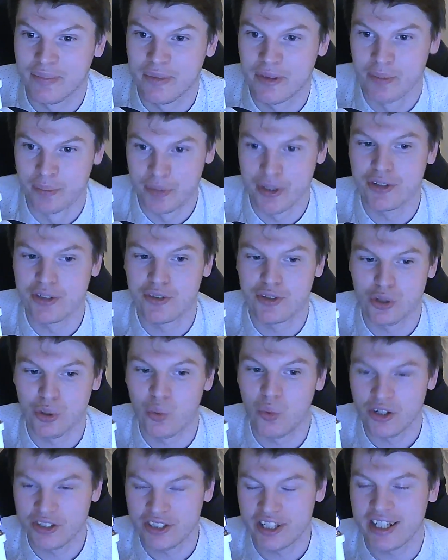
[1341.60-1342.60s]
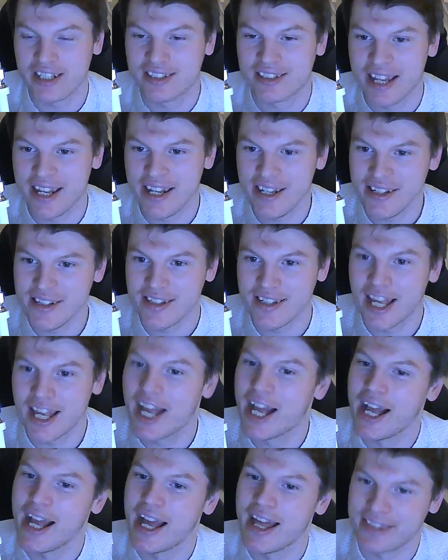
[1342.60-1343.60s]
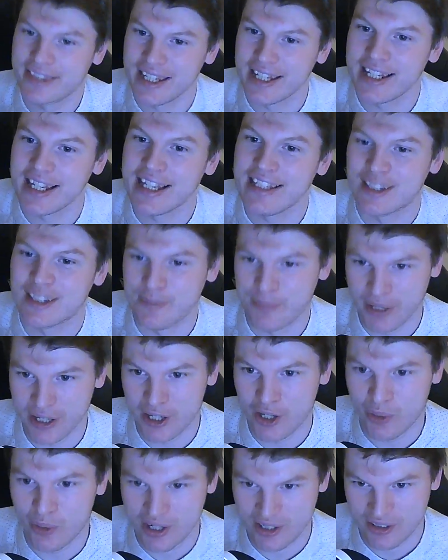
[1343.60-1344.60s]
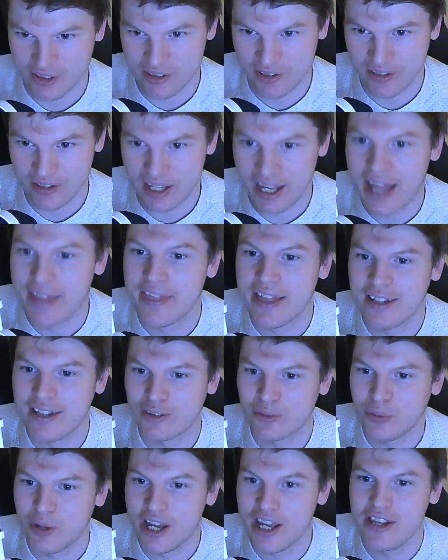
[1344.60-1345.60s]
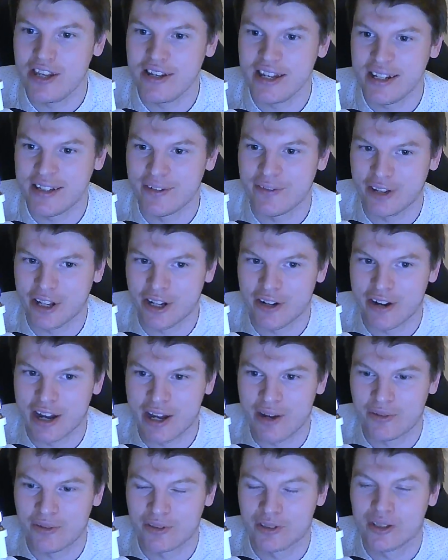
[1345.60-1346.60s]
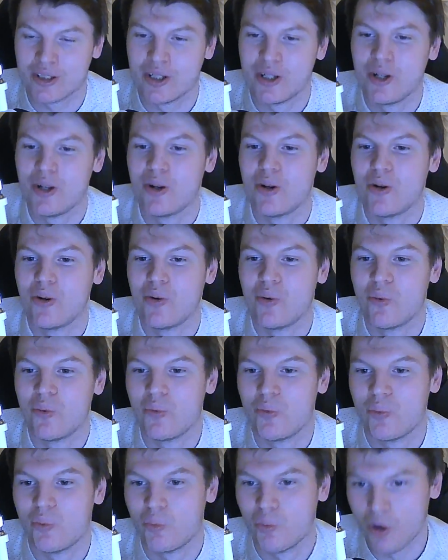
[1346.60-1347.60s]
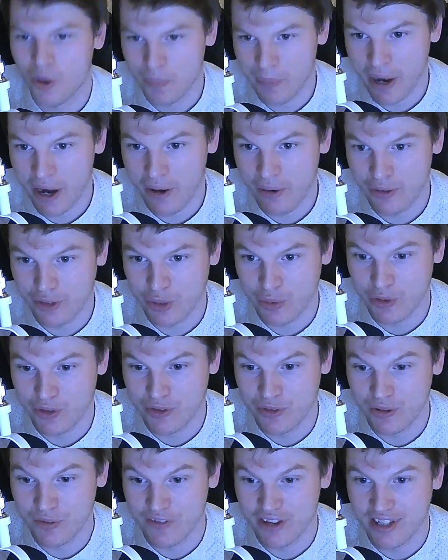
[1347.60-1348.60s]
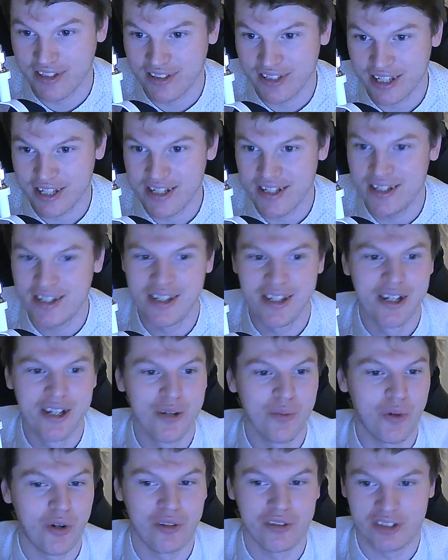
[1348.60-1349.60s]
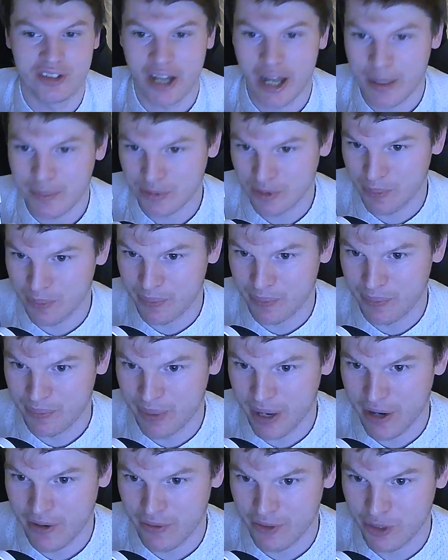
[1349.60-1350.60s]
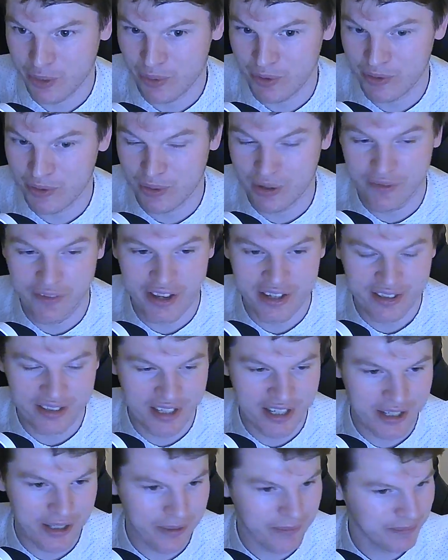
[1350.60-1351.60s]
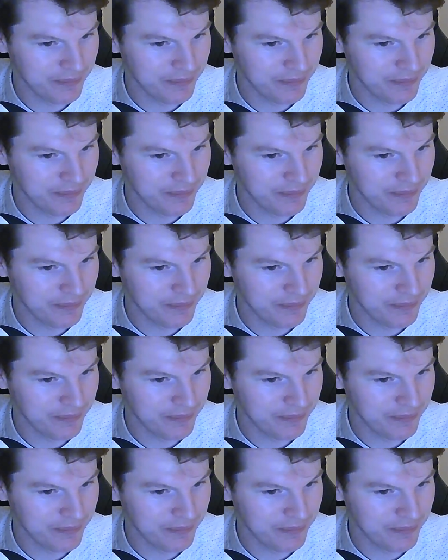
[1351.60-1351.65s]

But to what extent, I think, is the bigger question. And that's where you need to figure out what barrels you want to invest in, what types of barrels you want to invest in,